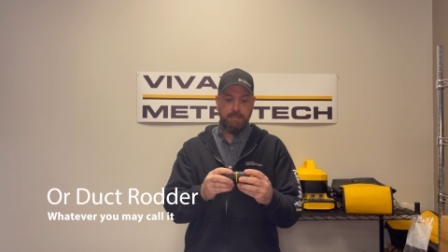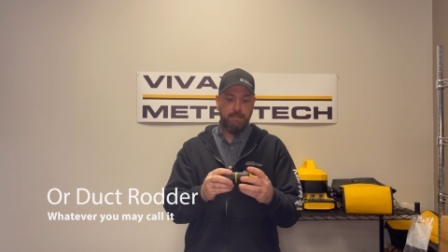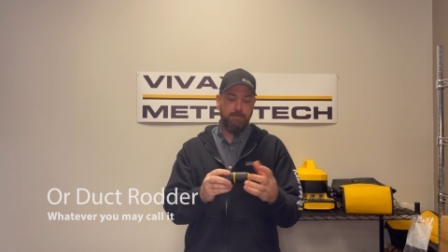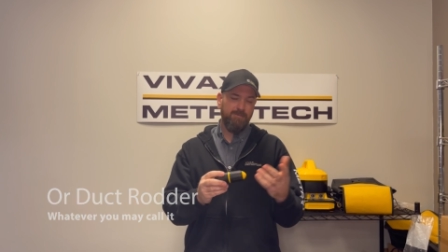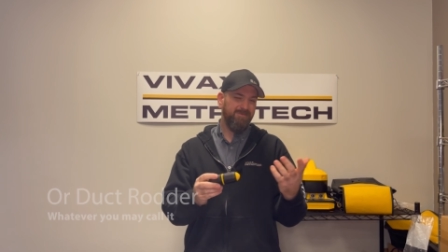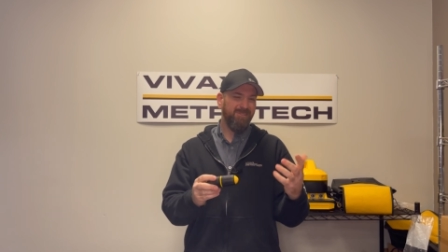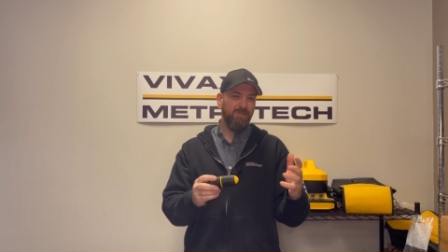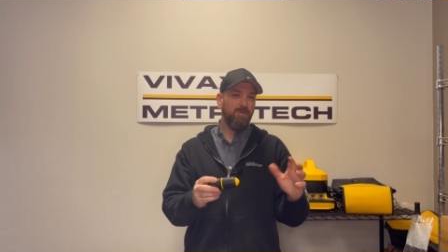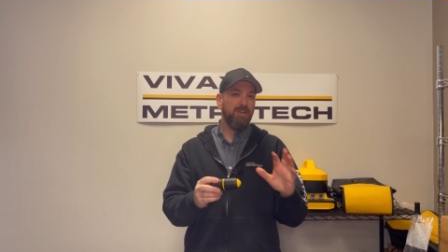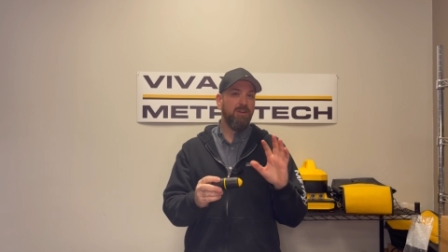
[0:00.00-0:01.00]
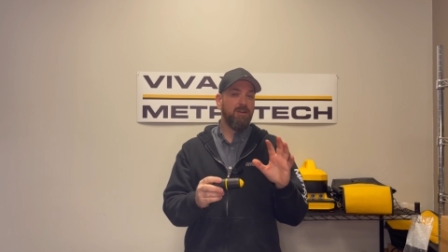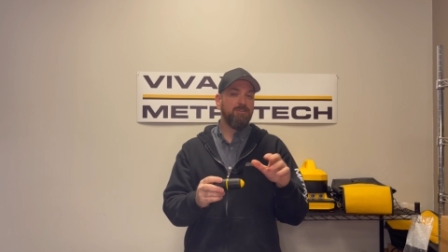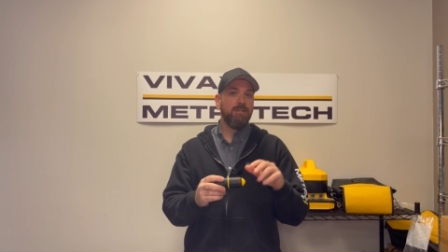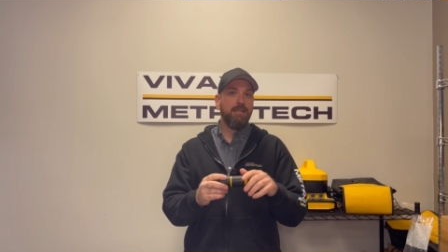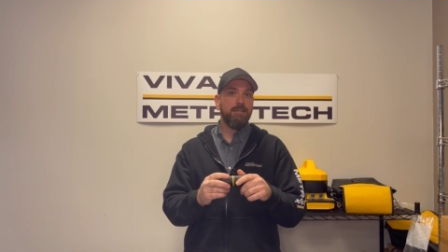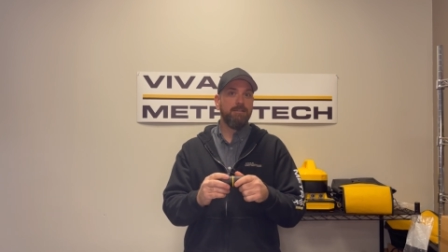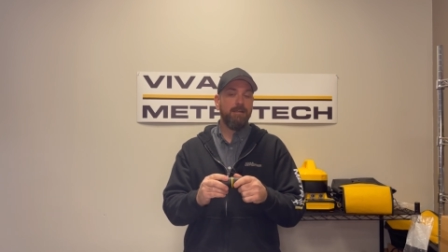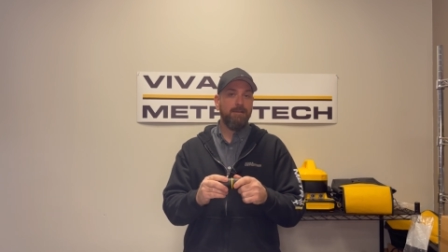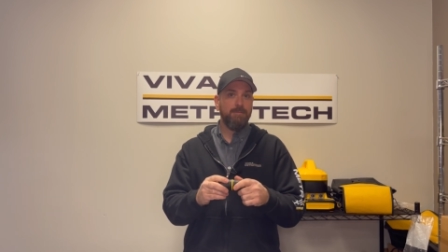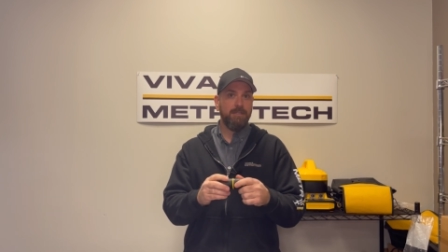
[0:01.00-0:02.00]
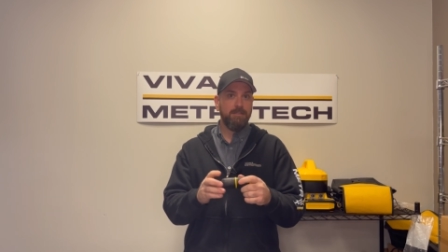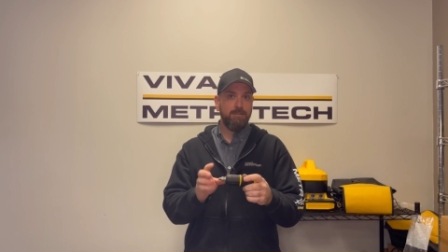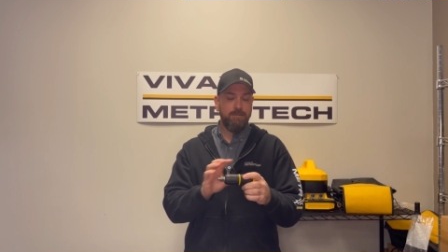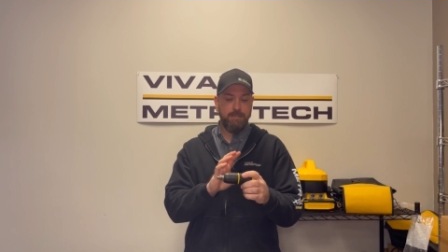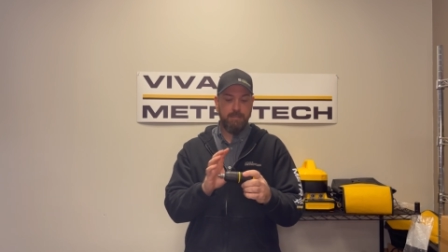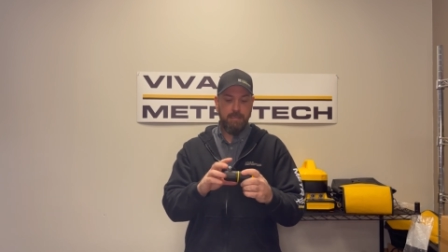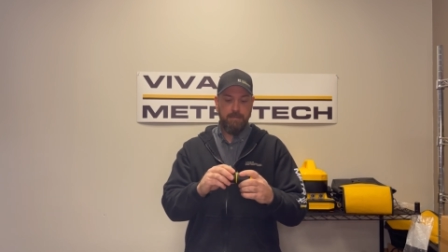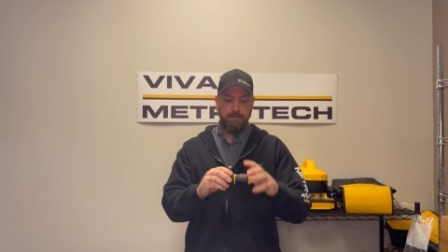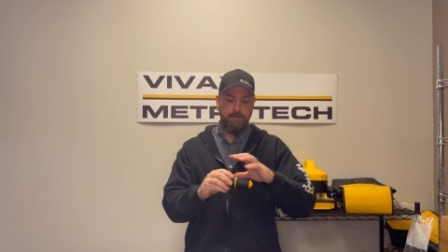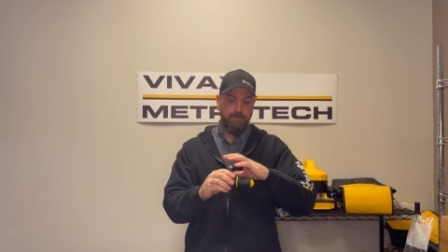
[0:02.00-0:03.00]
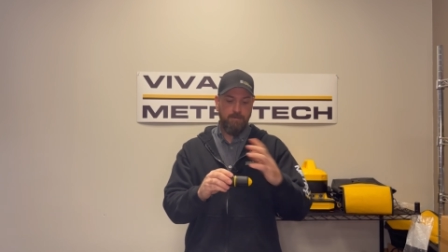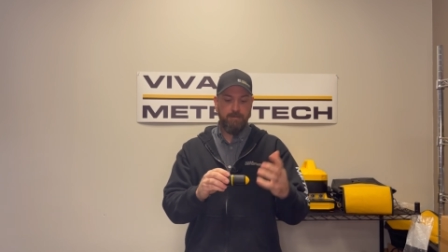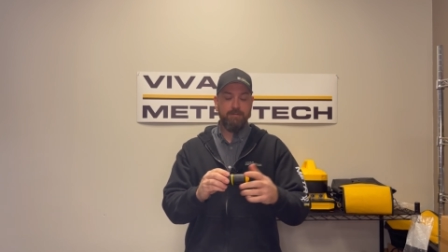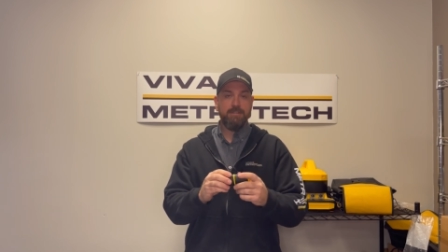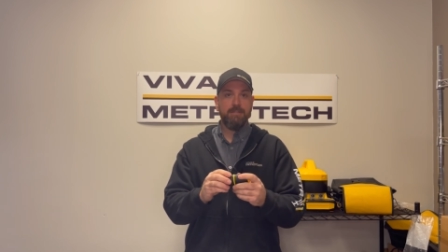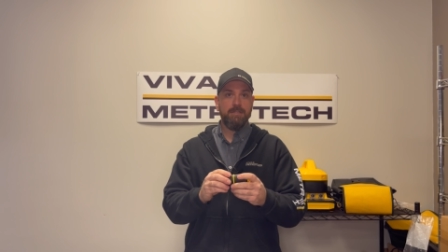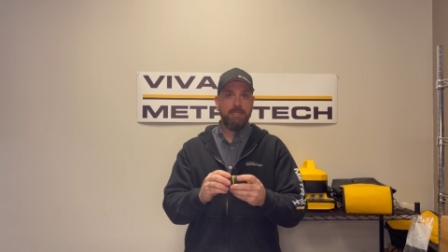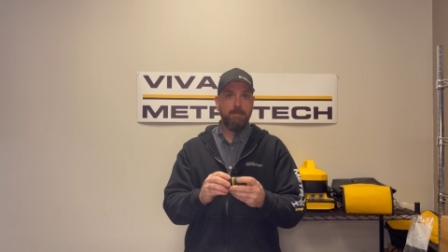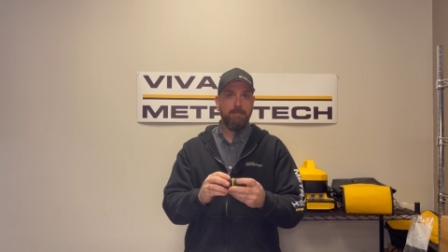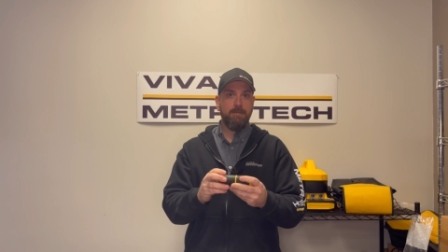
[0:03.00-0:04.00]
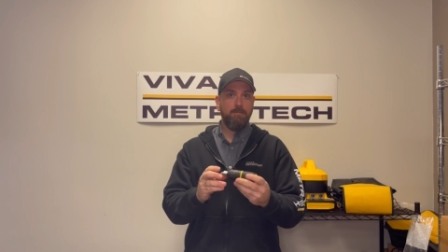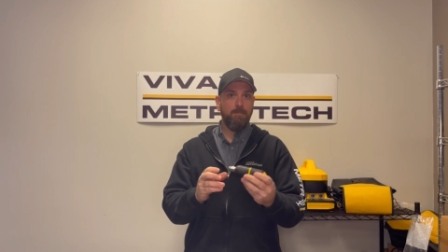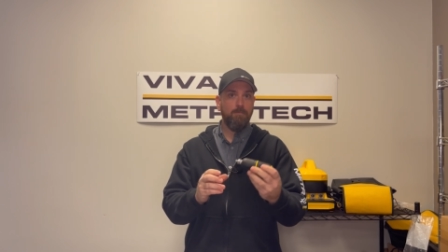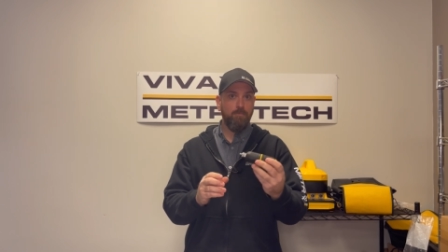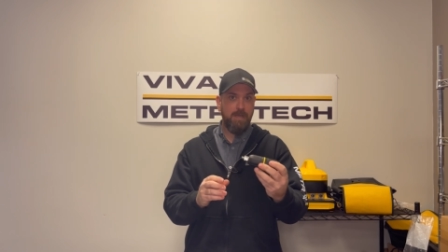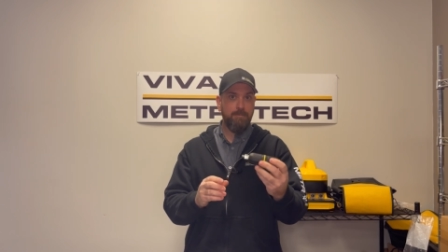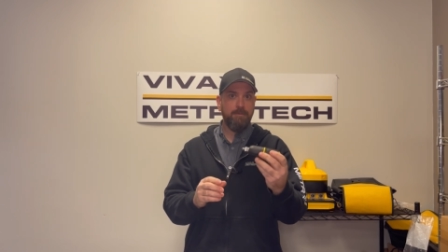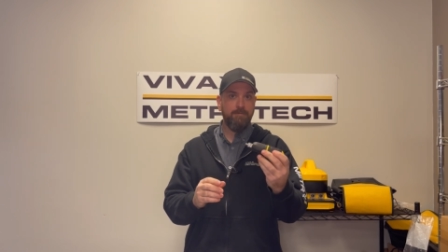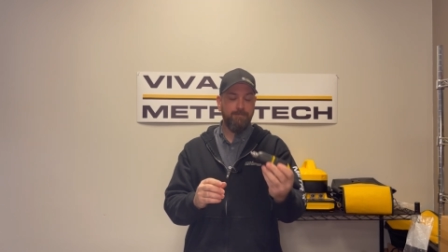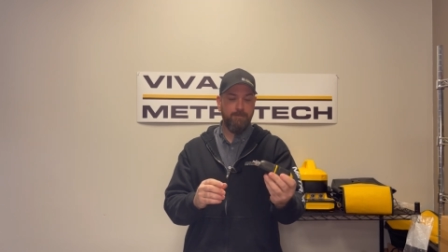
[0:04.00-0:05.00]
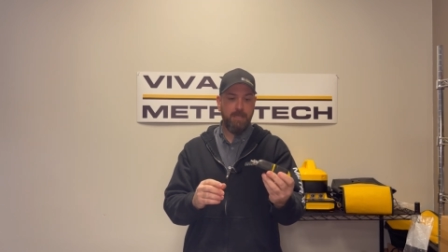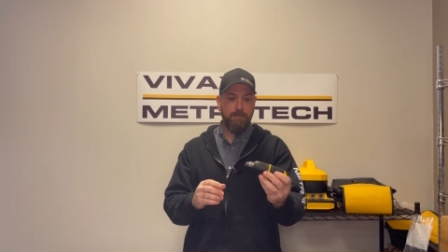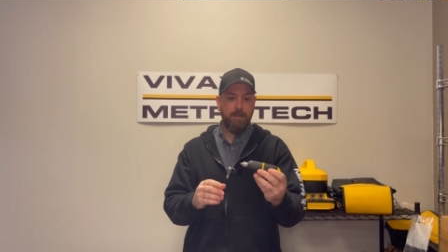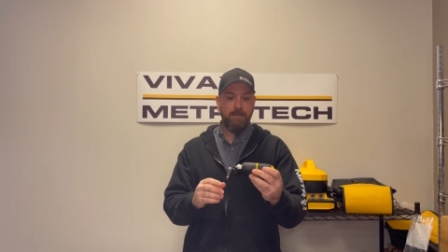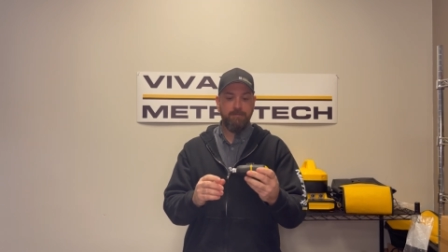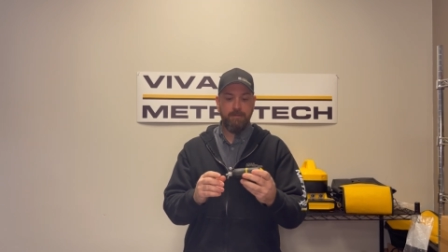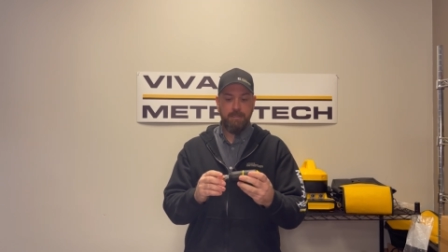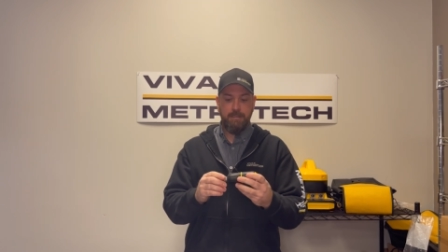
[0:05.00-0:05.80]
Uh, you know, we caution against that because you can, you know, obviously the tape can rip and come off.